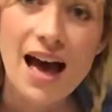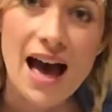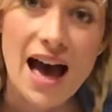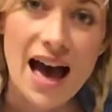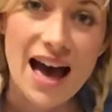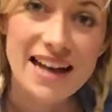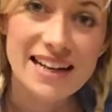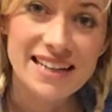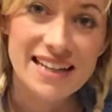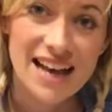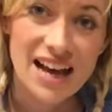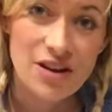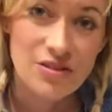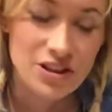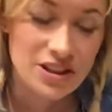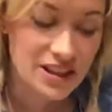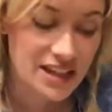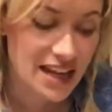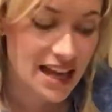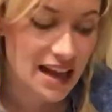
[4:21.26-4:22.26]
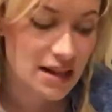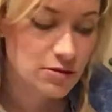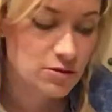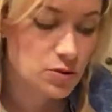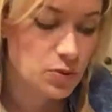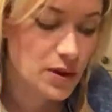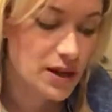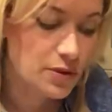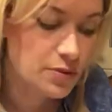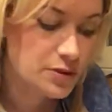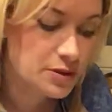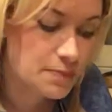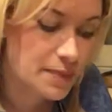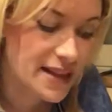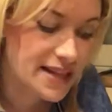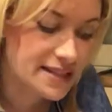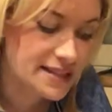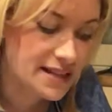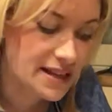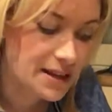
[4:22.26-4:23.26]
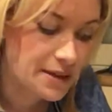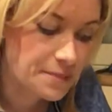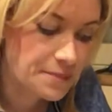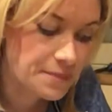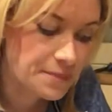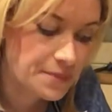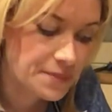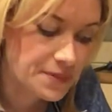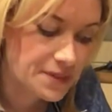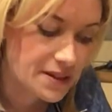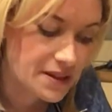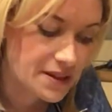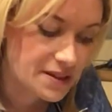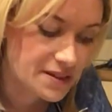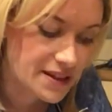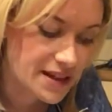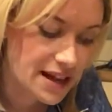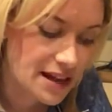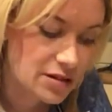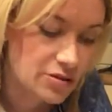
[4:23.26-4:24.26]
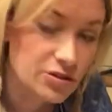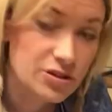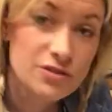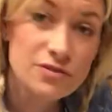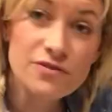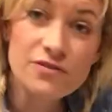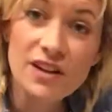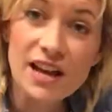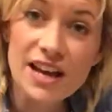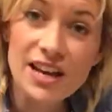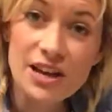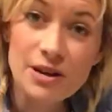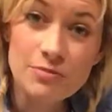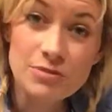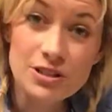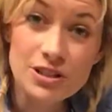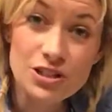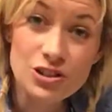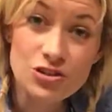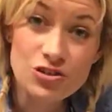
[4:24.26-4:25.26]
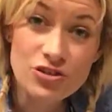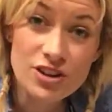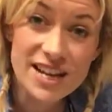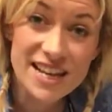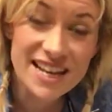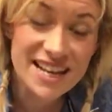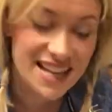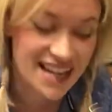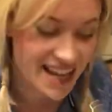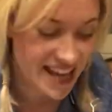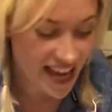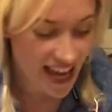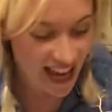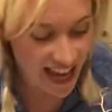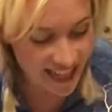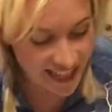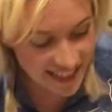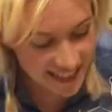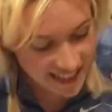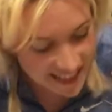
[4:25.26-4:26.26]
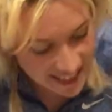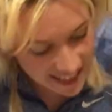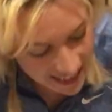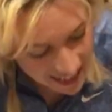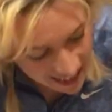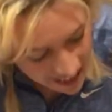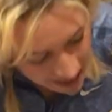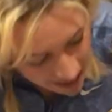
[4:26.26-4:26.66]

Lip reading: And now that the owl's wing was better, the owl could fly up to the tree and see